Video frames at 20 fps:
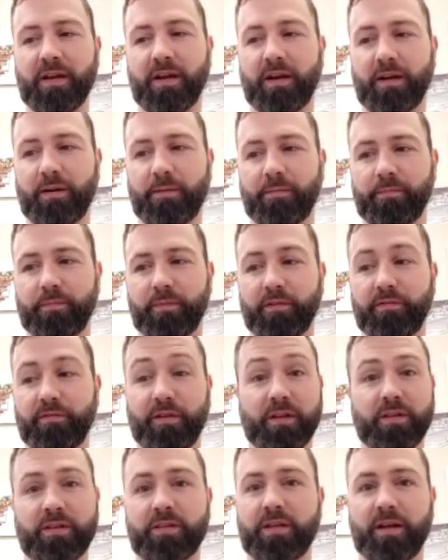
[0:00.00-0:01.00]
um, the
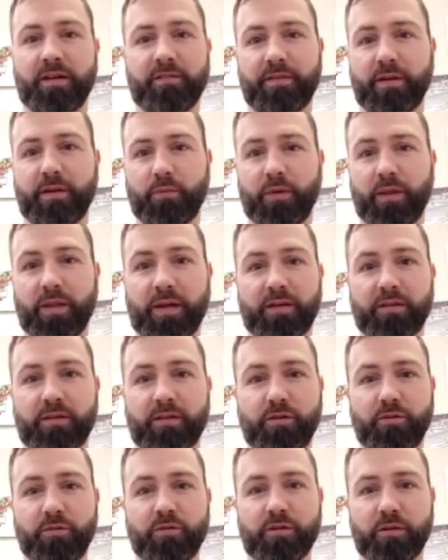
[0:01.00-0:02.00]
fun stuff that we like to
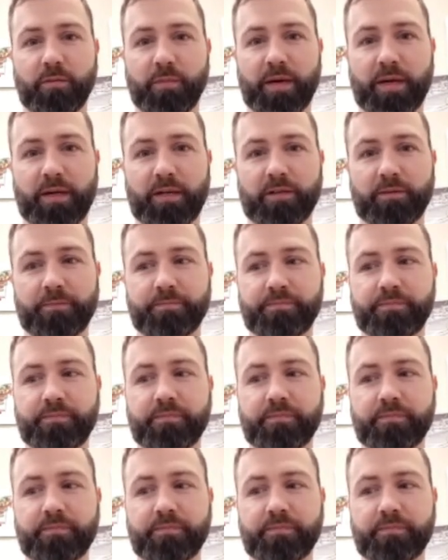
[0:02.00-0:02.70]
do so much